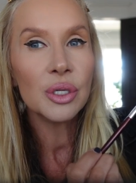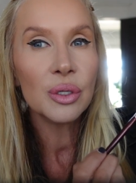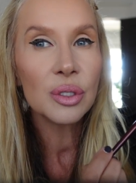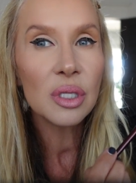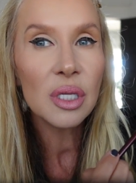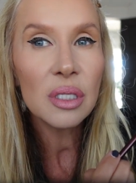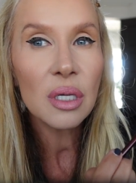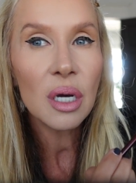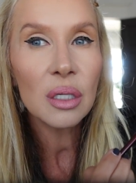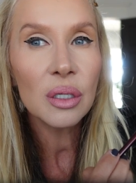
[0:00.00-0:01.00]
use this
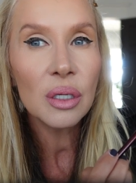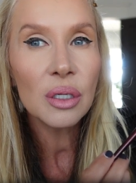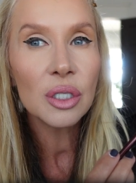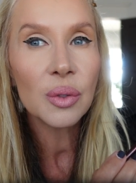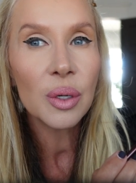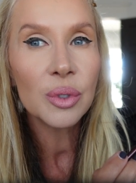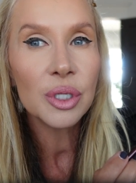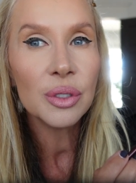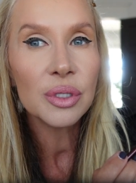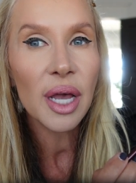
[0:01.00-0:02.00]
color or do I want
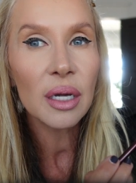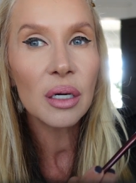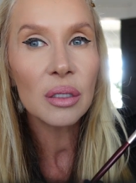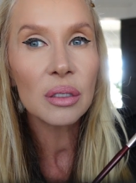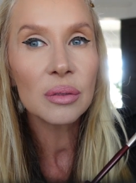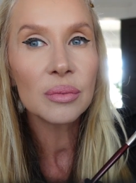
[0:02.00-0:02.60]
to use that color?